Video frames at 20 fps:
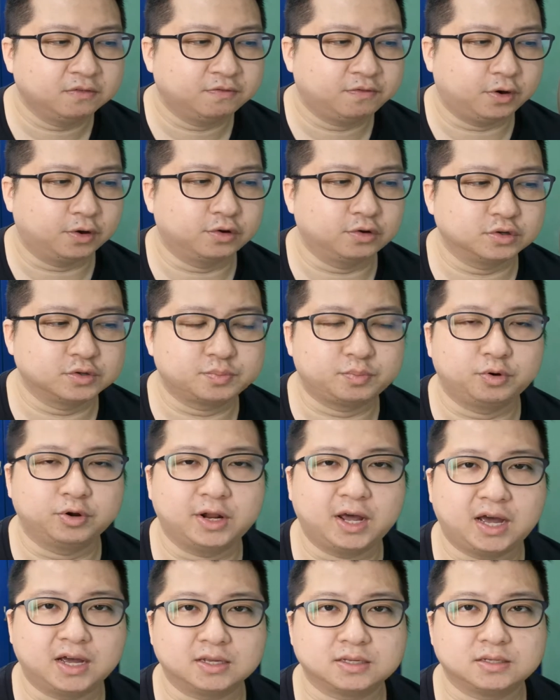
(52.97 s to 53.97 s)
for those
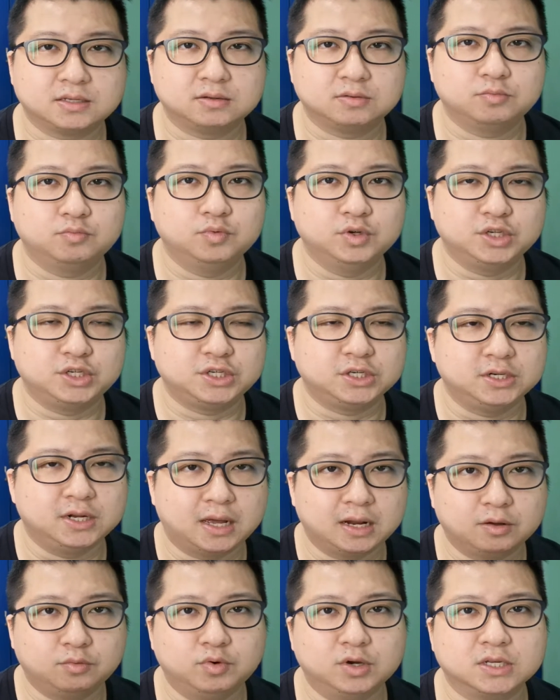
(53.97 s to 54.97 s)
products, which in
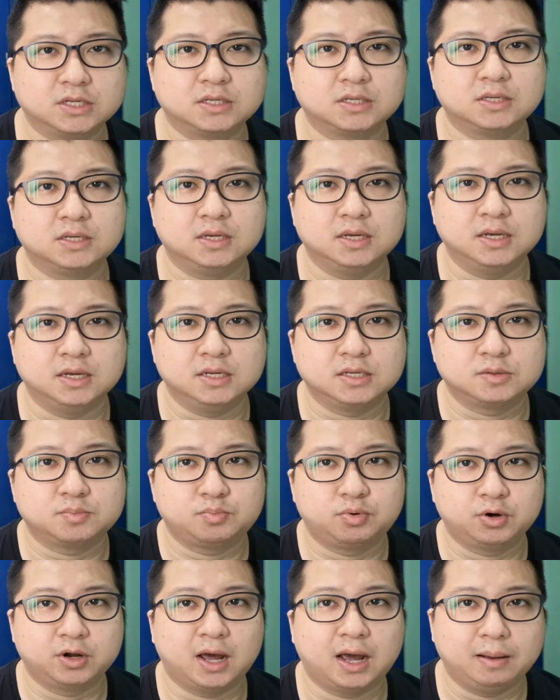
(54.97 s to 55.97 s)
other words is
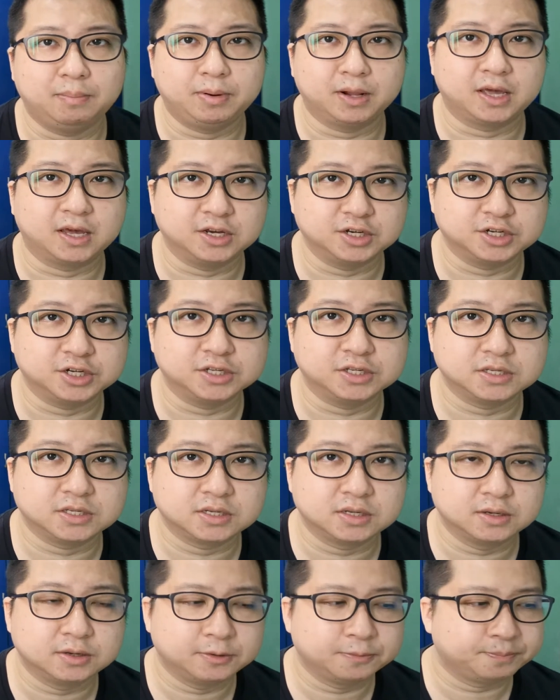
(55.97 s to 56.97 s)
product applications.